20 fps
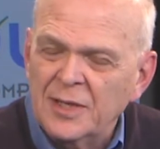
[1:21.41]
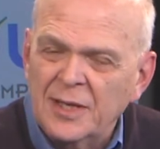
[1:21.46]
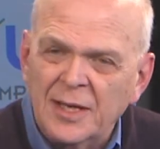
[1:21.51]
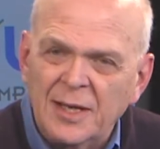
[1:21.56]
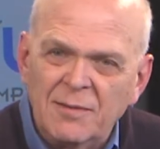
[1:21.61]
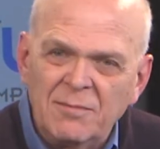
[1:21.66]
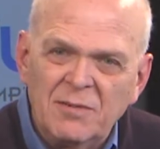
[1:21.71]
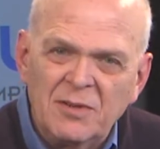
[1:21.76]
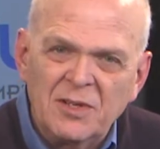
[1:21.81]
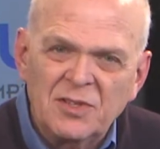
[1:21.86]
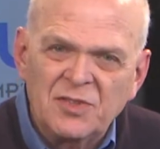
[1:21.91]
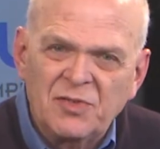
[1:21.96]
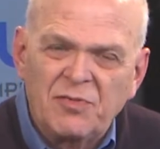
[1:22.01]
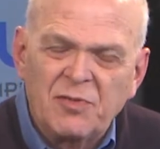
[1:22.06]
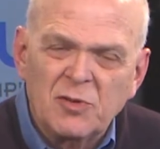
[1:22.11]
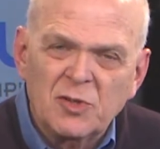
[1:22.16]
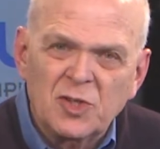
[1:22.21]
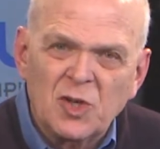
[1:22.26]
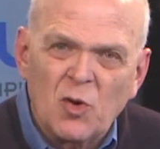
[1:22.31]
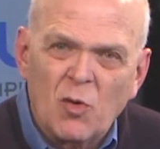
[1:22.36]
Uh, this
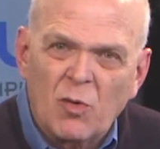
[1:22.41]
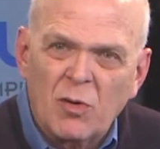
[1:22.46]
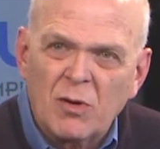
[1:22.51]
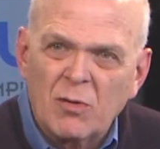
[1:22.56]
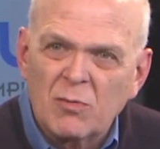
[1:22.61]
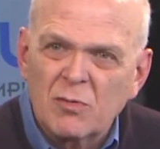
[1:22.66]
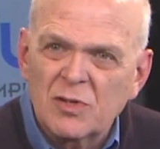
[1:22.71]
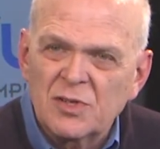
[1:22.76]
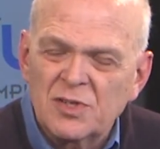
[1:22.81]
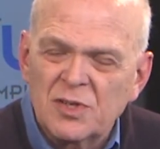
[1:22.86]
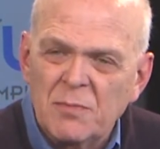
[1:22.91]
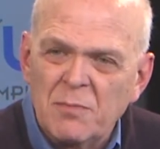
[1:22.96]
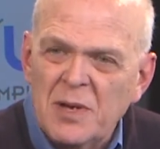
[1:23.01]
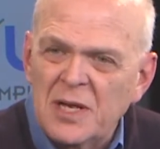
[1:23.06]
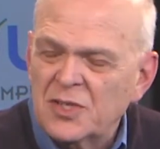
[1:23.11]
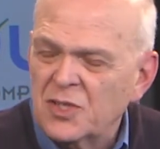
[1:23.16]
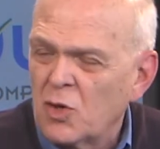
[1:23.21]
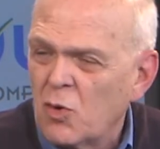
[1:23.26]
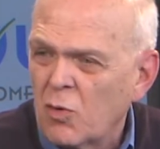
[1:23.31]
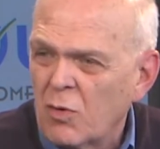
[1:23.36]
first quarter was the
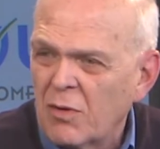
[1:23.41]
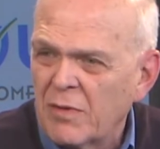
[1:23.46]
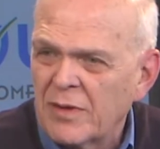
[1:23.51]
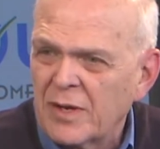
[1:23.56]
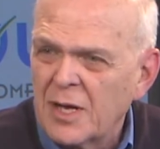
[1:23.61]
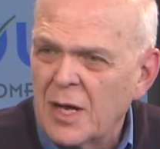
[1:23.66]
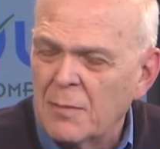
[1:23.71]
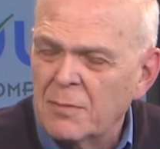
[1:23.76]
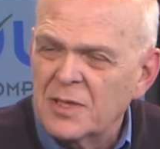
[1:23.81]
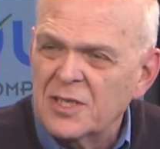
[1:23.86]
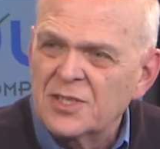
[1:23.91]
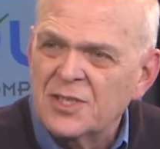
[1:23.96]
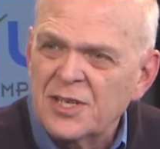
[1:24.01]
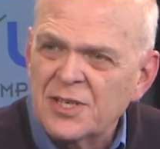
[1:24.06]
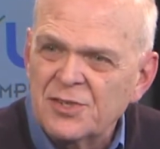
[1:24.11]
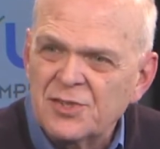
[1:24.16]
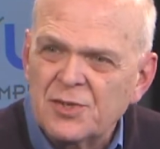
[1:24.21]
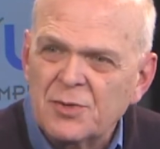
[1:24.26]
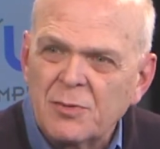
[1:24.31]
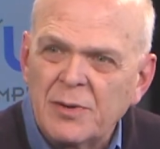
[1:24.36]
best quarter in the company's
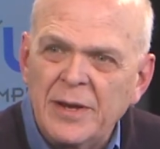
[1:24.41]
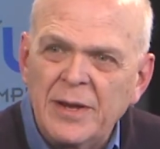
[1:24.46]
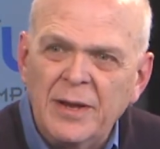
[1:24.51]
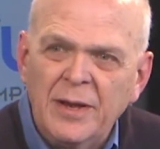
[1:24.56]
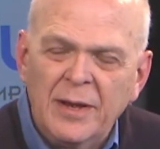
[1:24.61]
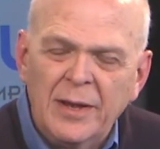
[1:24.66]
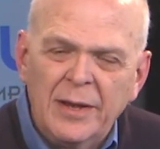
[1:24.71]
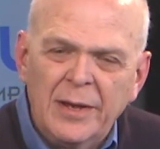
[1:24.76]
history.